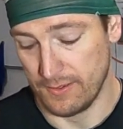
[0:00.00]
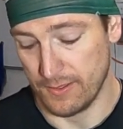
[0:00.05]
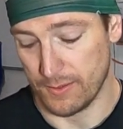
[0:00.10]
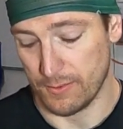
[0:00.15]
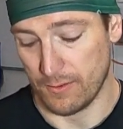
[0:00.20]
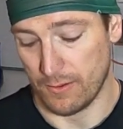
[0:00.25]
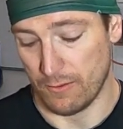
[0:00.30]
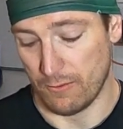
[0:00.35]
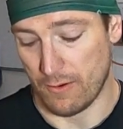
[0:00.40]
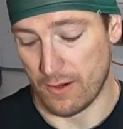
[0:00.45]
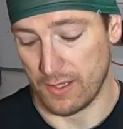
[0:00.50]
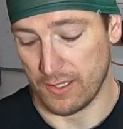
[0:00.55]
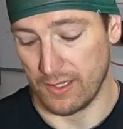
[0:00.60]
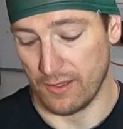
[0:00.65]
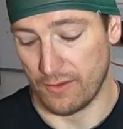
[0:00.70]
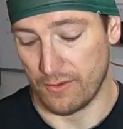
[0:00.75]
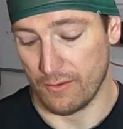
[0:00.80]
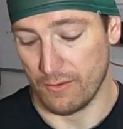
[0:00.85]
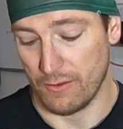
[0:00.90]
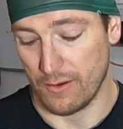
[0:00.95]
Just want to walk
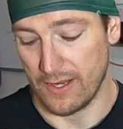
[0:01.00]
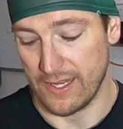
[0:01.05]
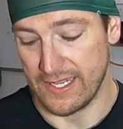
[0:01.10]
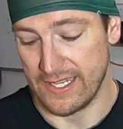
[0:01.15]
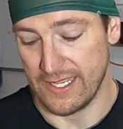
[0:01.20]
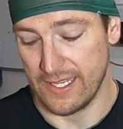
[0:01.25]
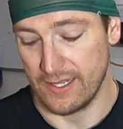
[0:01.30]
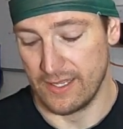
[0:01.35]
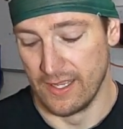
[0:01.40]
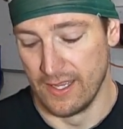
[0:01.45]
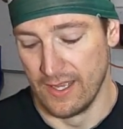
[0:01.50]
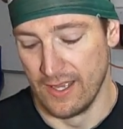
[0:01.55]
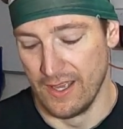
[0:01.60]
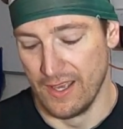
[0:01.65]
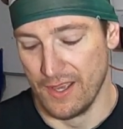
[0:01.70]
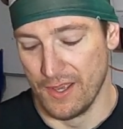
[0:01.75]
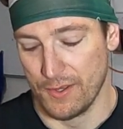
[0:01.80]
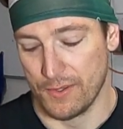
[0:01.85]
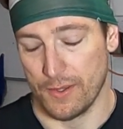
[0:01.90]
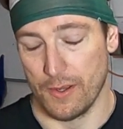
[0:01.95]
you through what I did.
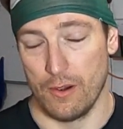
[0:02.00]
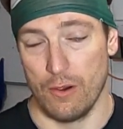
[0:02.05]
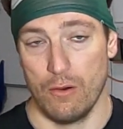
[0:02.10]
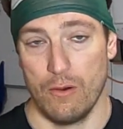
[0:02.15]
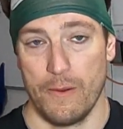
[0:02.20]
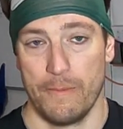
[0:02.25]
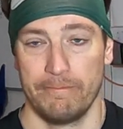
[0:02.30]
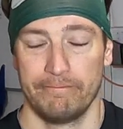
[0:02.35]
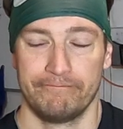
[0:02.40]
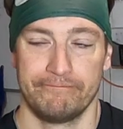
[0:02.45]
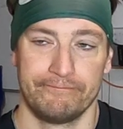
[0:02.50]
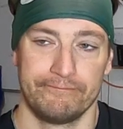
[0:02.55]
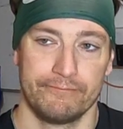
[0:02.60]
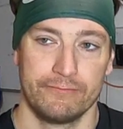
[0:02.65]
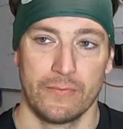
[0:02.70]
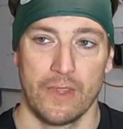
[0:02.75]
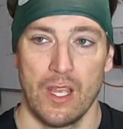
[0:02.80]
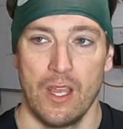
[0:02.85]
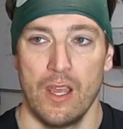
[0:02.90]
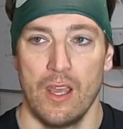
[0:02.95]
So
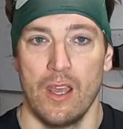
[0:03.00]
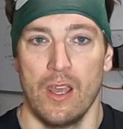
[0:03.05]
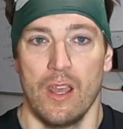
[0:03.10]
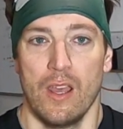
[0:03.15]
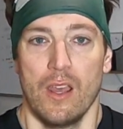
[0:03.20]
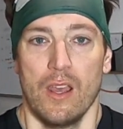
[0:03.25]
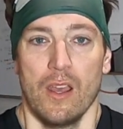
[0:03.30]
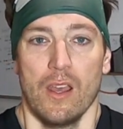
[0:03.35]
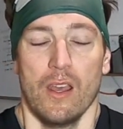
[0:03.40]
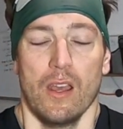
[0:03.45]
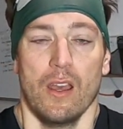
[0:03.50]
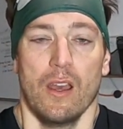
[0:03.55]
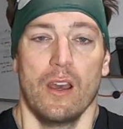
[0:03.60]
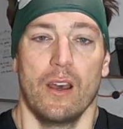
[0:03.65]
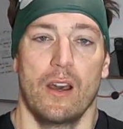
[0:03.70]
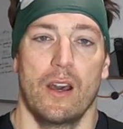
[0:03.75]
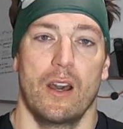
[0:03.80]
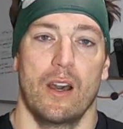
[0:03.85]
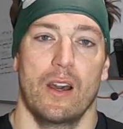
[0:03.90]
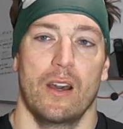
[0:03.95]

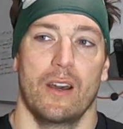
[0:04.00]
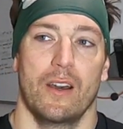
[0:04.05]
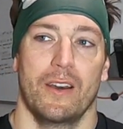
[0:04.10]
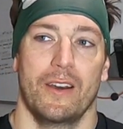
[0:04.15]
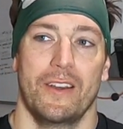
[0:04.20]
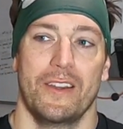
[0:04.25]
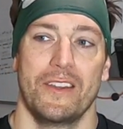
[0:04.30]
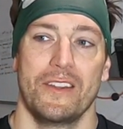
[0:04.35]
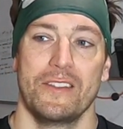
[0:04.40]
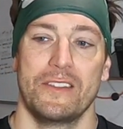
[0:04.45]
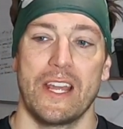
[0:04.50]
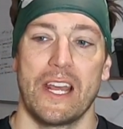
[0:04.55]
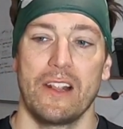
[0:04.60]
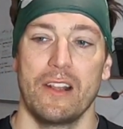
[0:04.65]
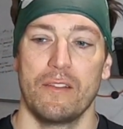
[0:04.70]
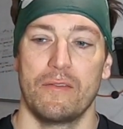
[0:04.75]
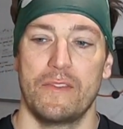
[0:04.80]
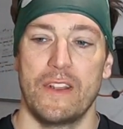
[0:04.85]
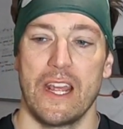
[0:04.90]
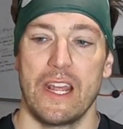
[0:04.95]

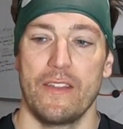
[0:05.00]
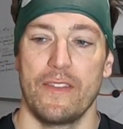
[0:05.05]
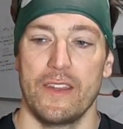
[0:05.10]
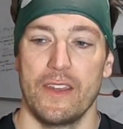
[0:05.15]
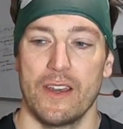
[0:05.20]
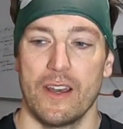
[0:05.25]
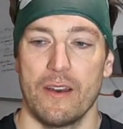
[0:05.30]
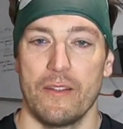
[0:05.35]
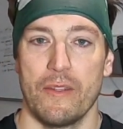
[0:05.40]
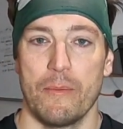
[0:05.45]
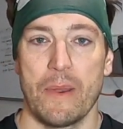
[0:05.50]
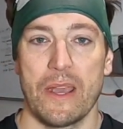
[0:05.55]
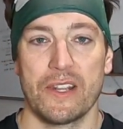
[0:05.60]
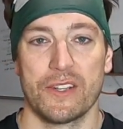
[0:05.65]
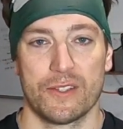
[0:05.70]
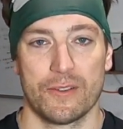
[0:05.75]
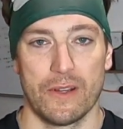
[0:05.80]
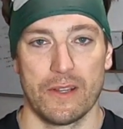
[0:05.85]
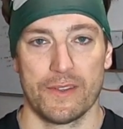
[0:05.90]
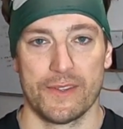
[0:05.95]
deadlift day, the
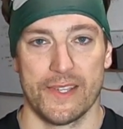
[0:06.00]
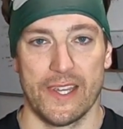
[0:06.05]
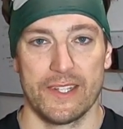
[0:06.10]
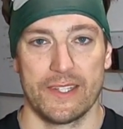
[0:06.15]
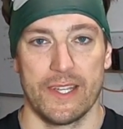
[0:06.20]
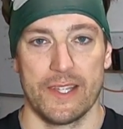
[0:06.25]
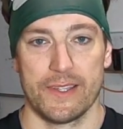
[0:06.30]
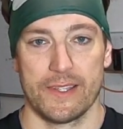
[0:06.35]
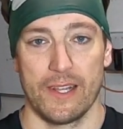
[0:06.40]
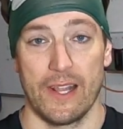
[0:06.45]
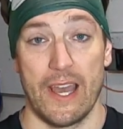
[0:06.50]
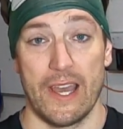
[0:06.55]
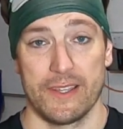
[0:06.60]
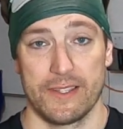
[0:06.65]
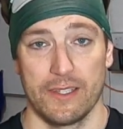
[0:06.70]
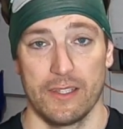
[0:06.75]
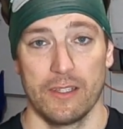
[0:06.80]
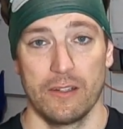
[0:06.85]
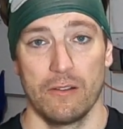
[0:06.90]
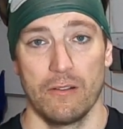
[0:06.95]
main strength set tends to
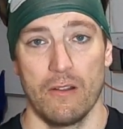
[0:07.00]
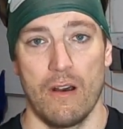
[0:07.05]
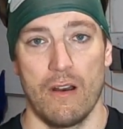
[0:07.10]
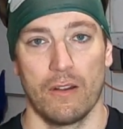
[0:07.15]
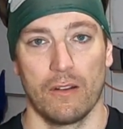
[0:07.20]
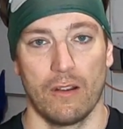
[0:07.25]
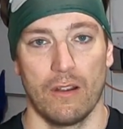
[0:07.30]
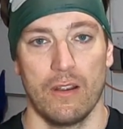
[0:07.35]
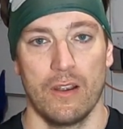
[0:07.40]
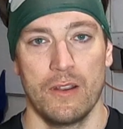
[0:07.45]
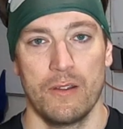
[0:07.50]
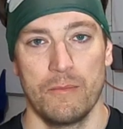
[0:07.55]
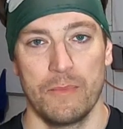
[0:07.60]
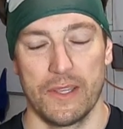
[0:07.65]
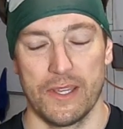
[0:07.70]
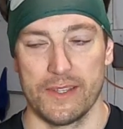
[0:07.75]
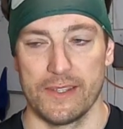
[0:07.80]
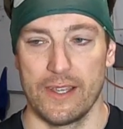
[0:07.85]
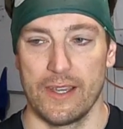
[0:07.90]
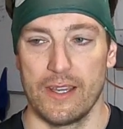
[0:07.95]
last a little longer
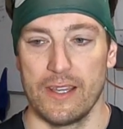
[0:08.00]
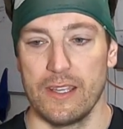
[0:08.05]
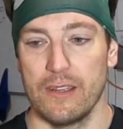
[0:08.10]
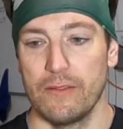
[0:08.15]
because